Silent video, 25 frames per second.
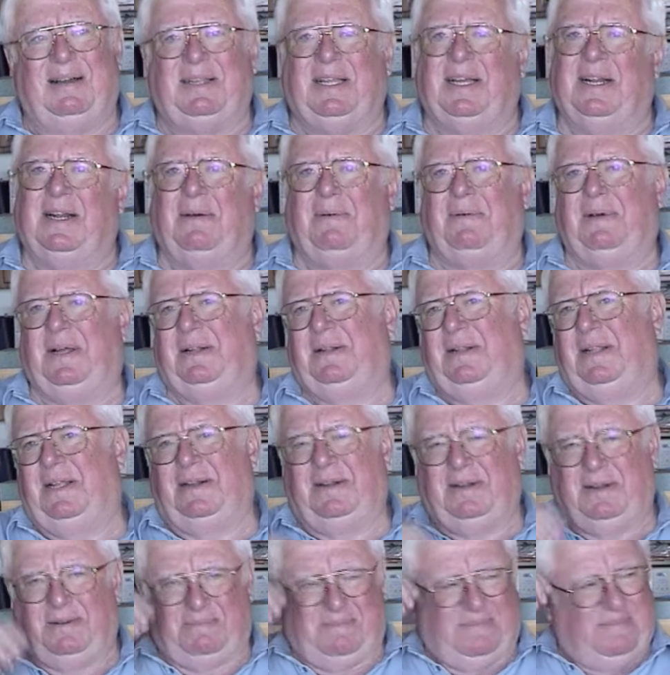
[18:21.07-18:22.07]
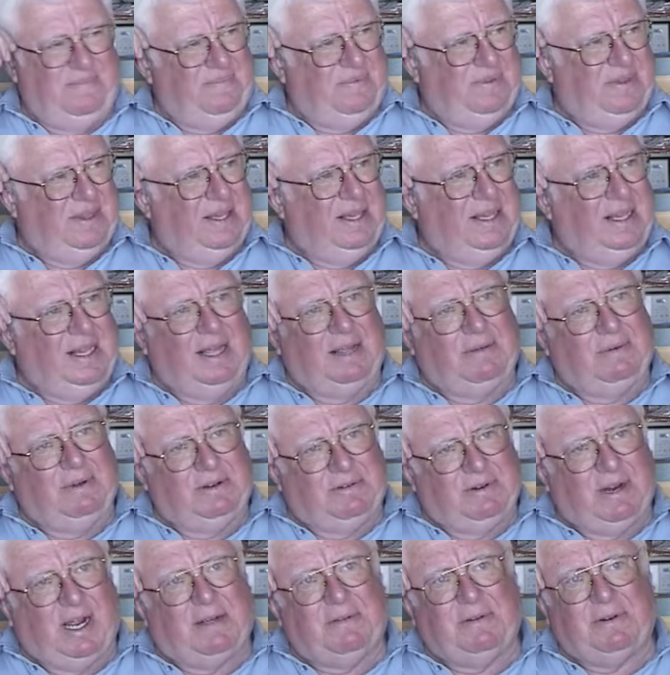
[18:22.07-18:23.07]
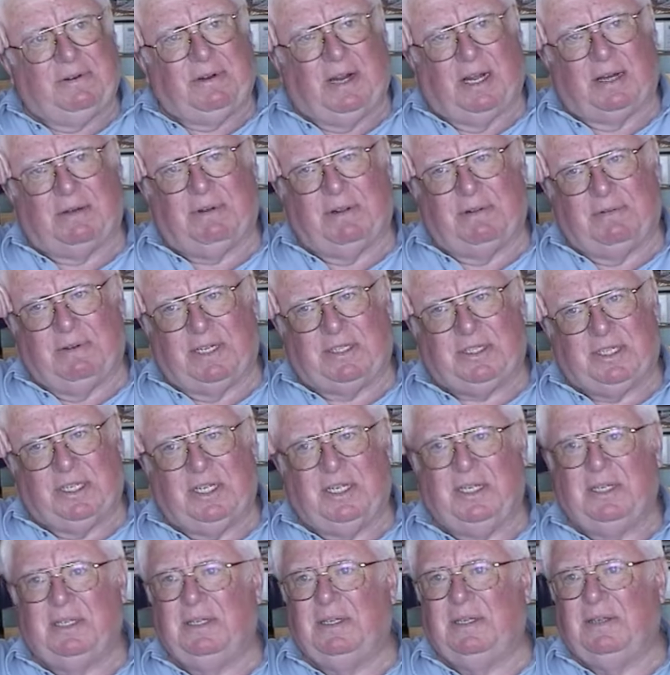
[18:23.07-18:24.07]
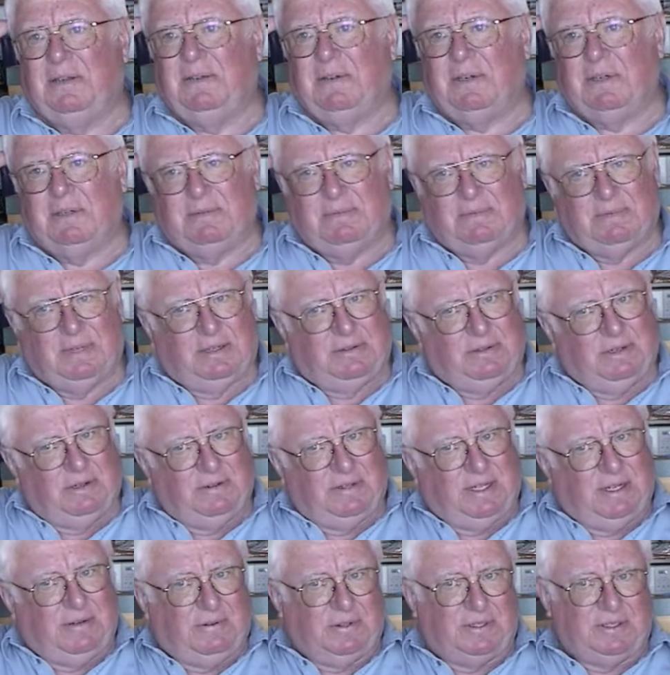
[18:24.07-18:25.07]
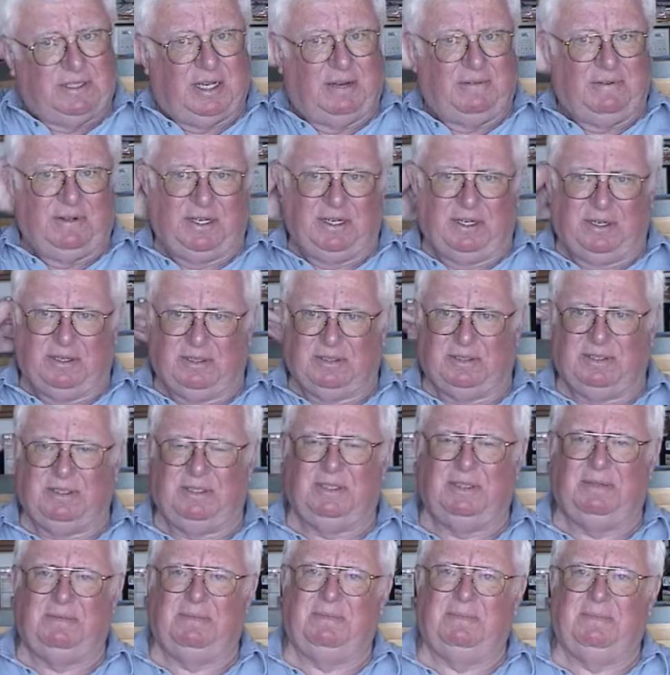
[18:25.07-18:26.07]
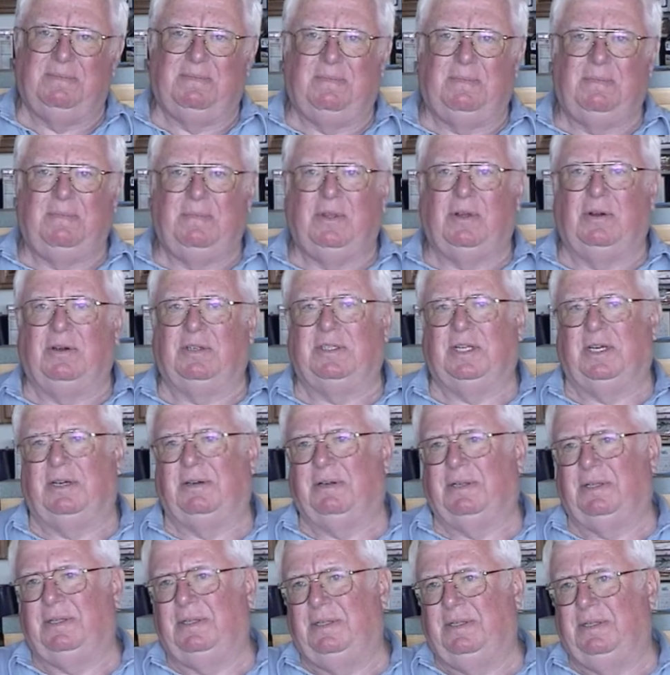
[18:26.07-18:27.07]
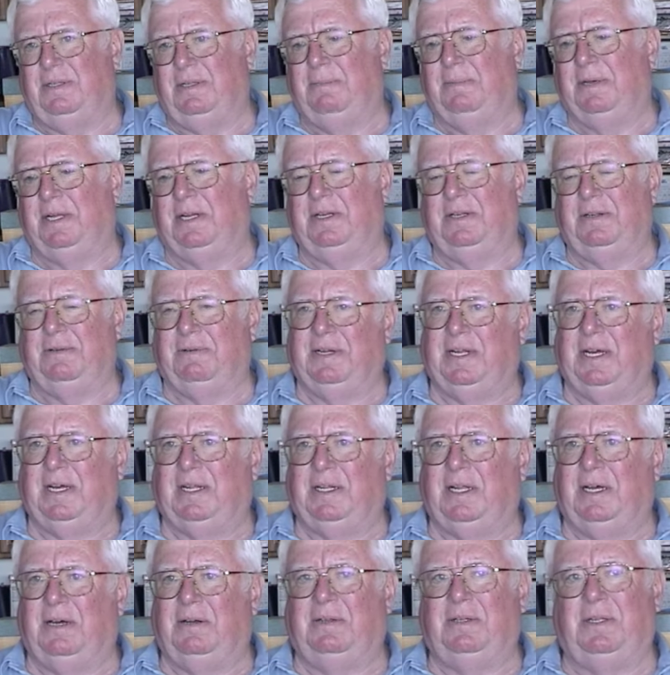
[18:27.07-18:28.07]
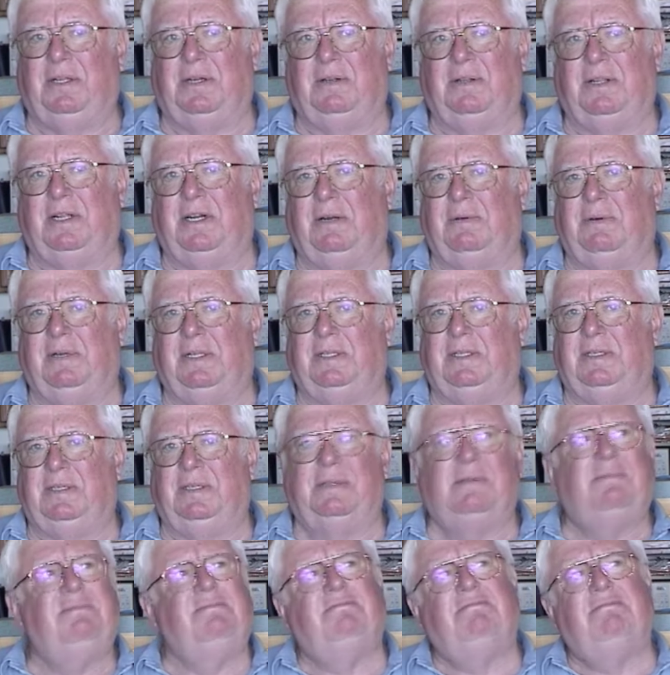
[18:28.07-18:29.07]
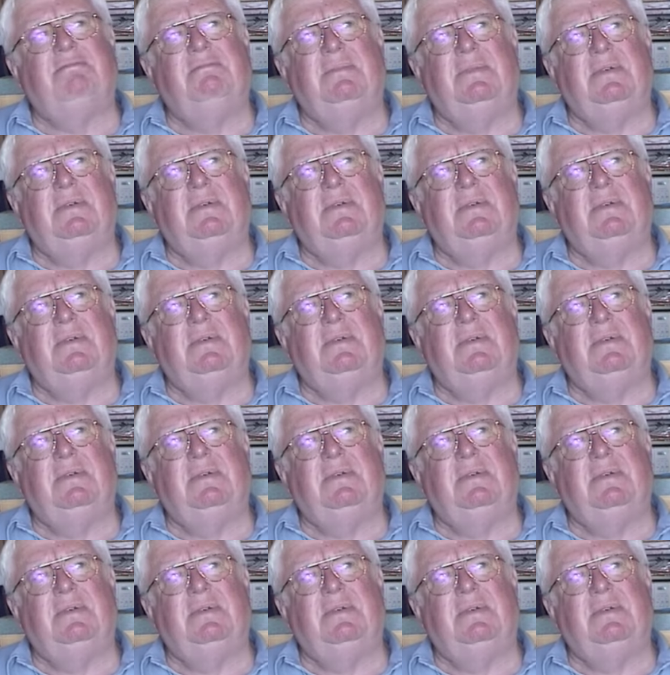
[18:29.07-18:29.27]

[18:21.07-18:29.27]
But then I went, and I went driving truck with Richie. I drove there for seven years and because they were diminishing on downhill. Then I went to.